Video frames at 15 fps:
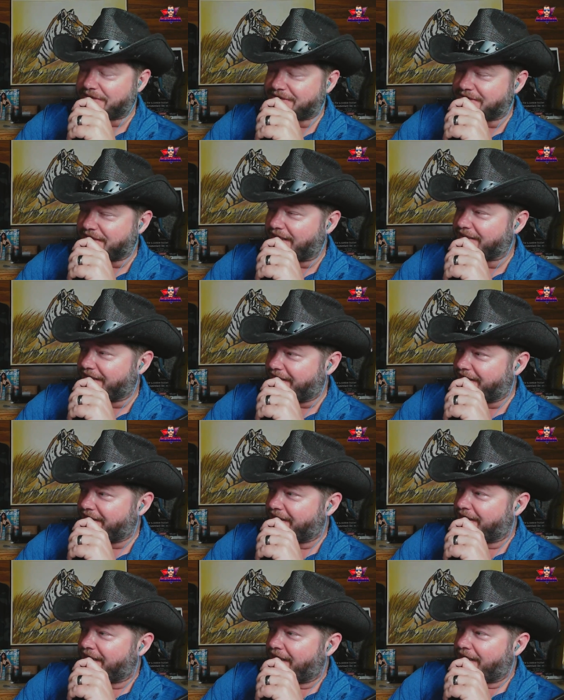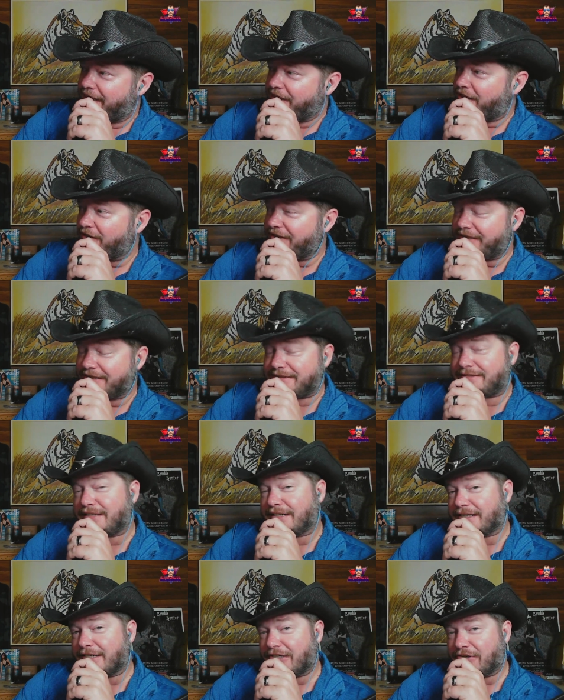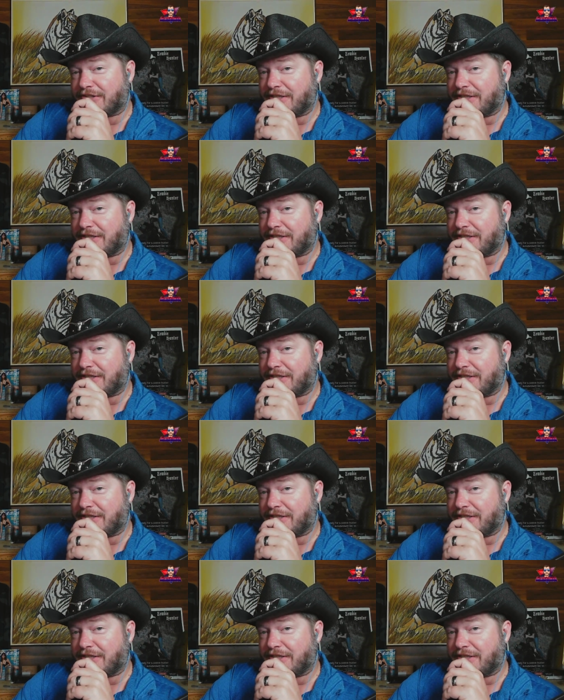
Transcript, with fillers: about Saki. Not only did Saki go